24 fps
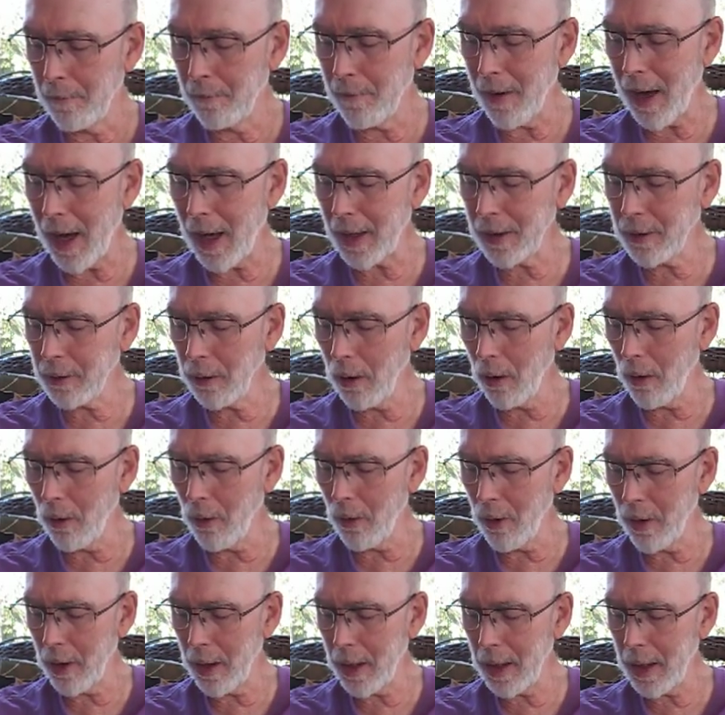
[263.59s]
My
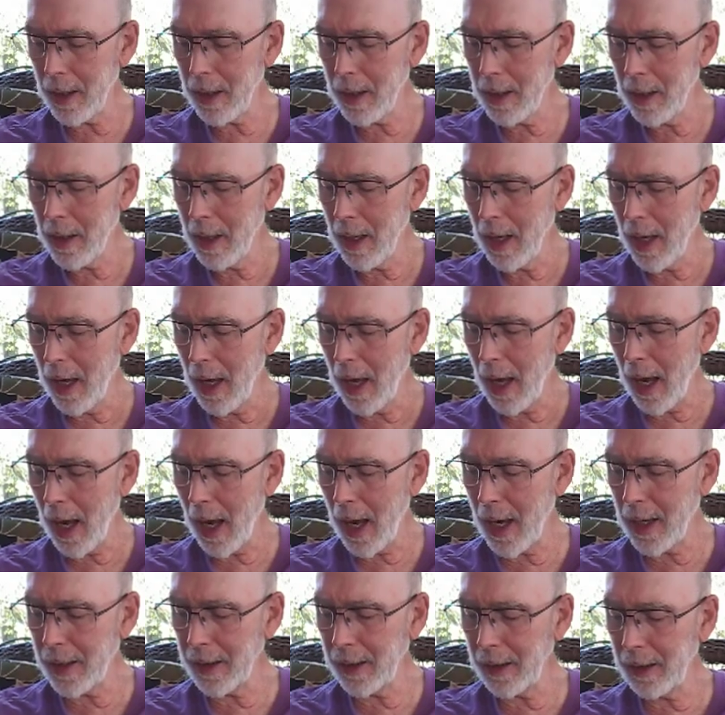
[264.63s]
glory
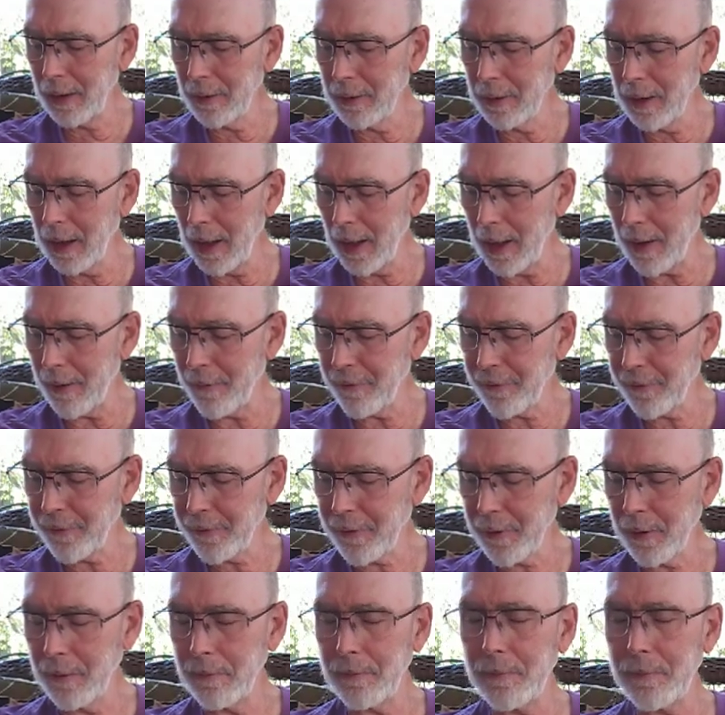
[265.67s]
and he lifts